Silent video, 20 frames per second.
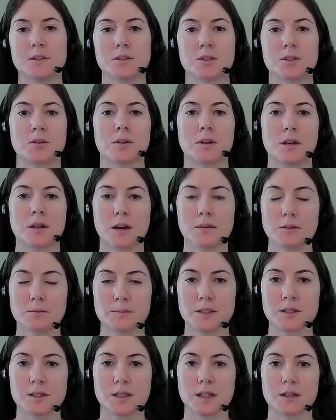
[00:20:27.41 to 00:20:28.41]
So the
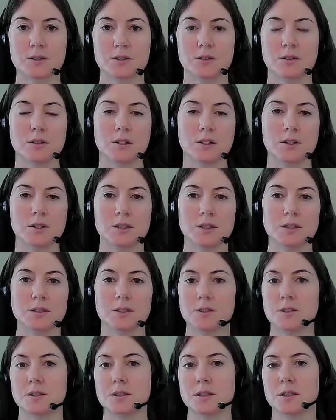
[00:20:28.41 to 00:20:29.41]
government sector in our
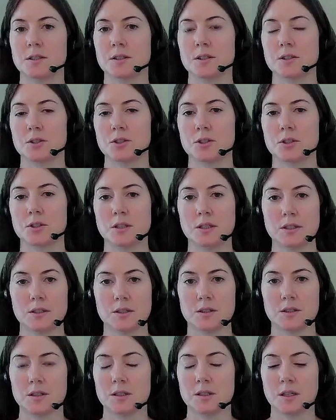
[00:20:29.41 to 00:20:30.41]
statistics
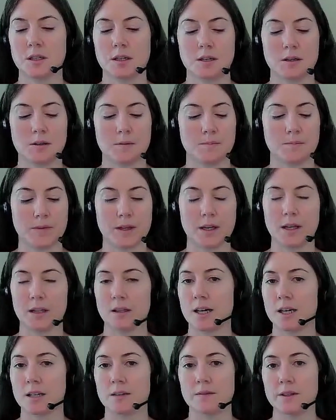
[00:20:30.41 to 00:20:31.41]
is a
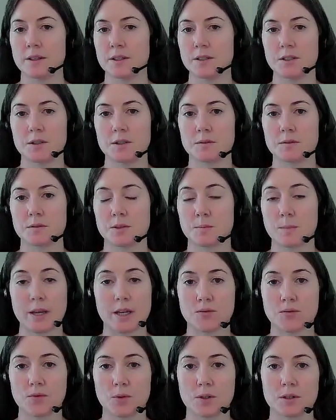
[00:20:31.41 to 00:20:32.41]
lot of it is
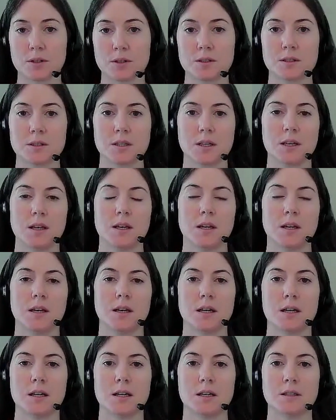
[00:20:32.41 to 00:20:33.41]
Space Force,
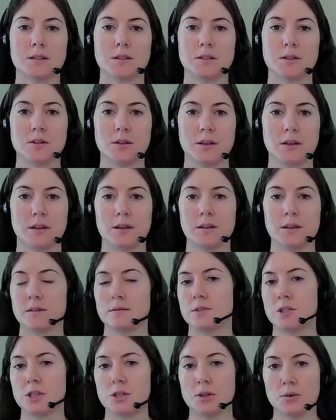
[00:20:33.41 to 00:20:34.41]
uh,
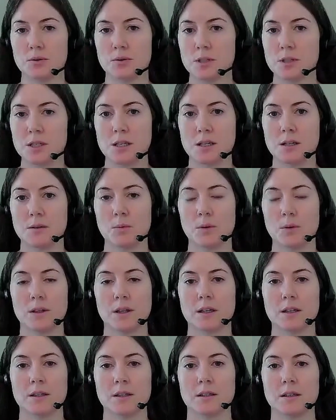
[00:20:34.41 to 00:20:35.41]
DoD
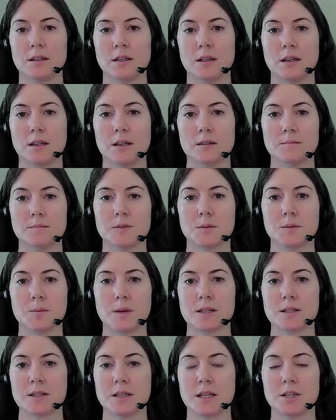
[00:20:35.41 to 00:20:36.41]
related
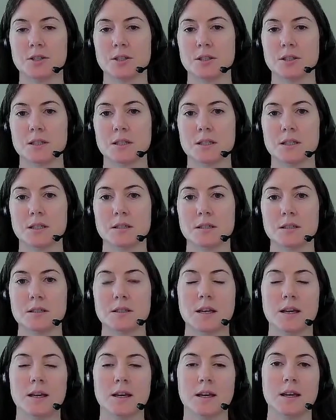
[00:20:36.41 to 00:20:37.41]
space
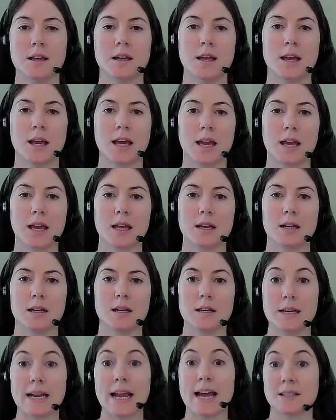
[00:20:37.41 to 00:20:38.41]
agencies,
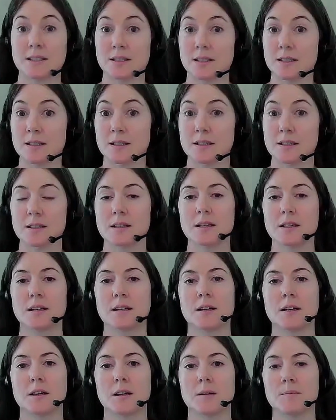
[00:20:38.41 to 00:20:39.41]
and NASA.
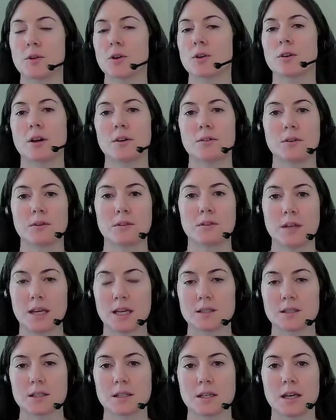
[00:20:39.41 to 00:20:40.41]
There are other
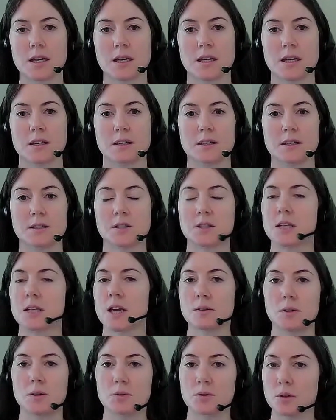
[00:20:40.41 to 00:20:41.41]
things like
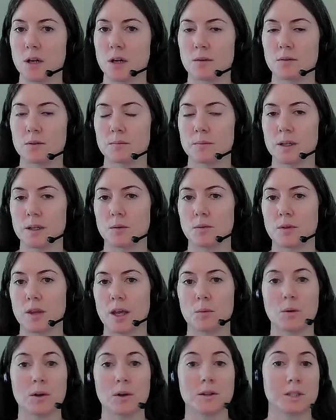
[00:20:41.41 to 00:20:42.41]
state and local government.
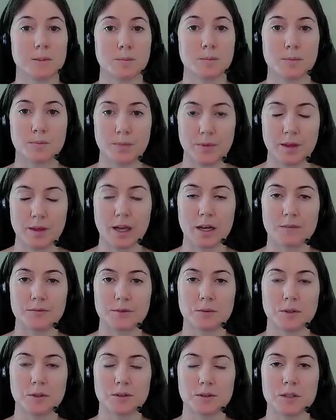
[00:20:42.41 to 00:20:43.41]
They
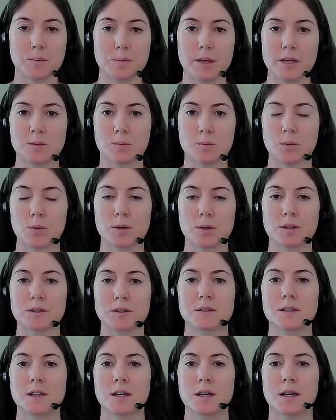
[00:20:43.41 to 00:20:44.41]
often run the
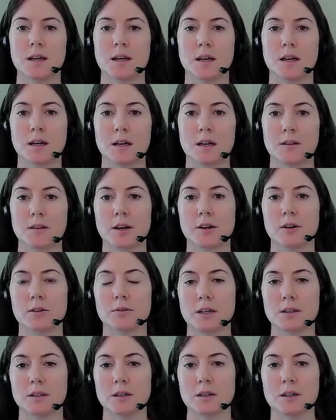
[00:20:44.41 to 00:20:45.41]
spaceports that are
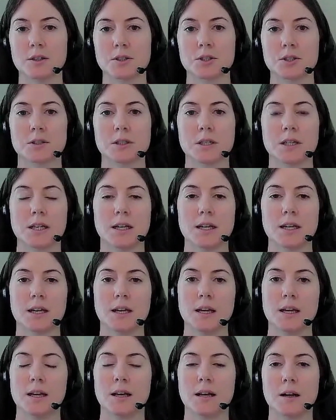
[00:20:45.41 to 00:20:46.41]
around the country,
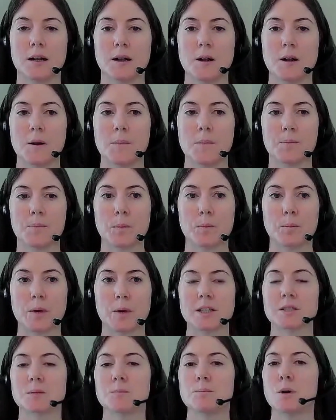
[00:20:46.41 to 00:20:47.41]

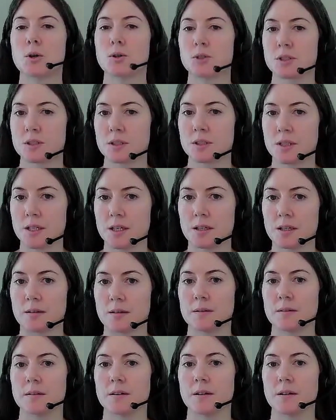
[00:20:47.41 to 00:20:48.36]
but it's mostly